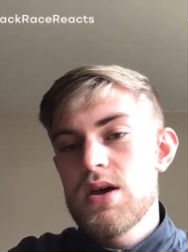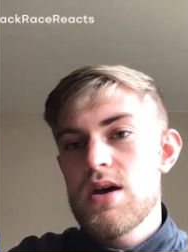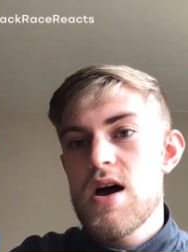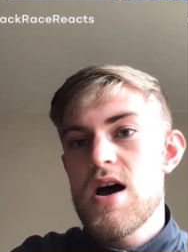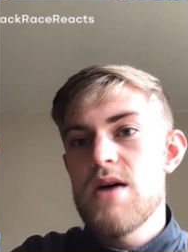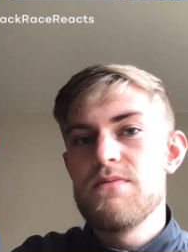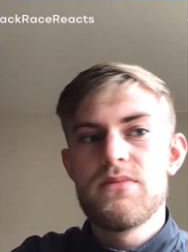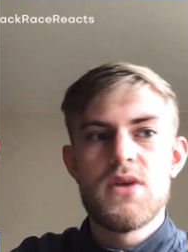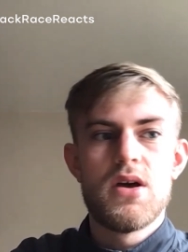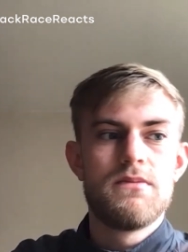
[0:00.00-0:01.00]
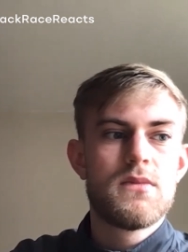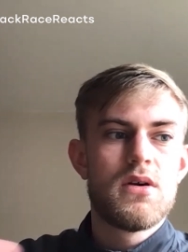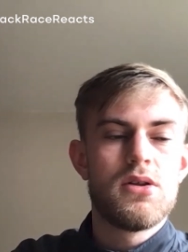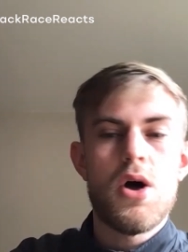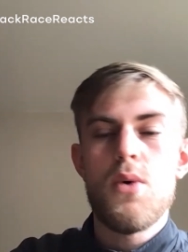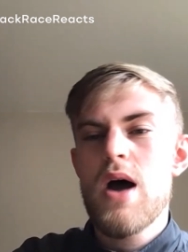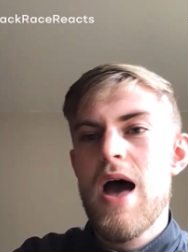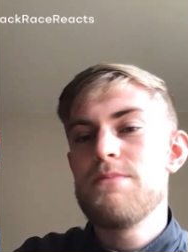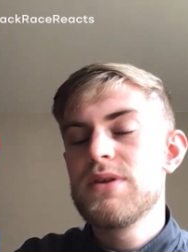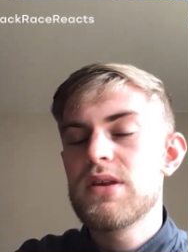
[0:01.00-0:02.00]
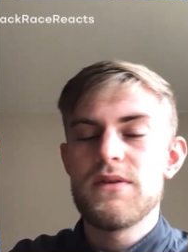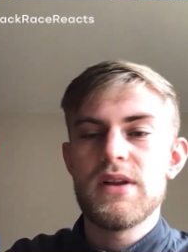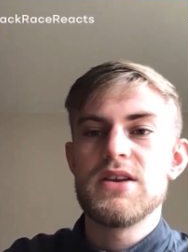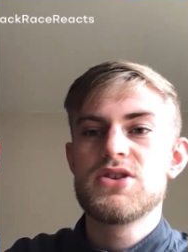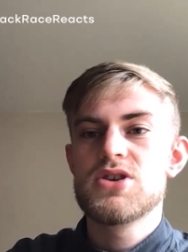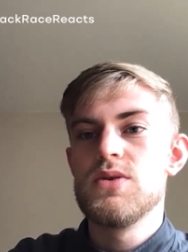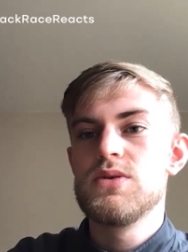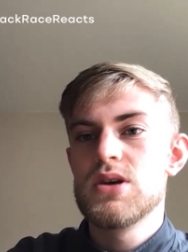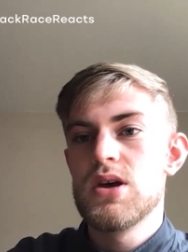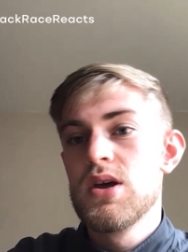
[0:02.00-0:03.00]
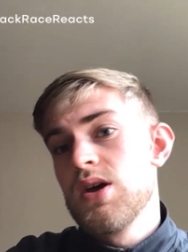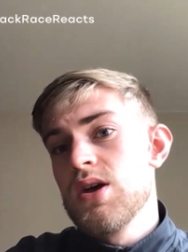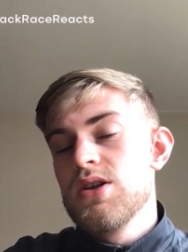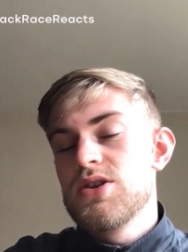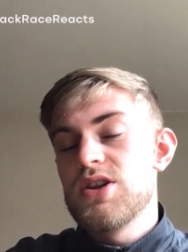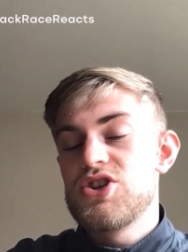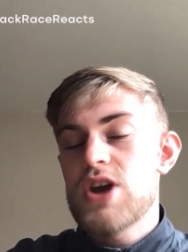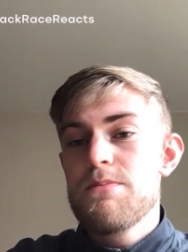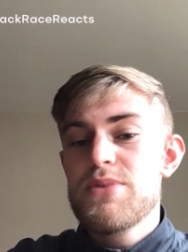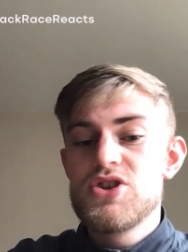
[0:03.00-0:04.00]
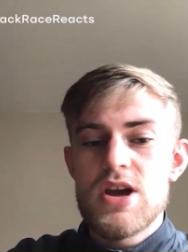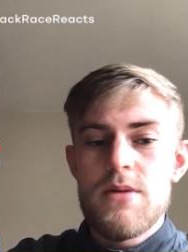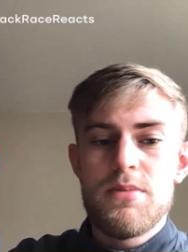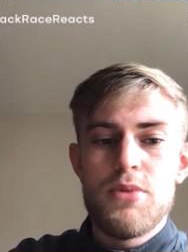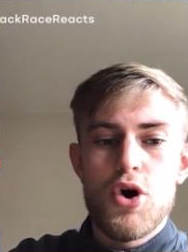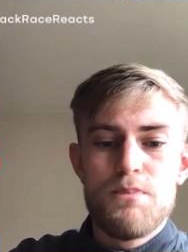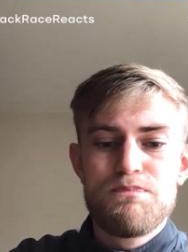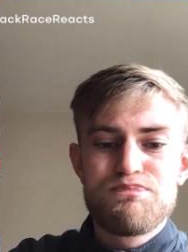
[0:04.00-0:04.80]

the lower ebbs of League Two to the Championship. But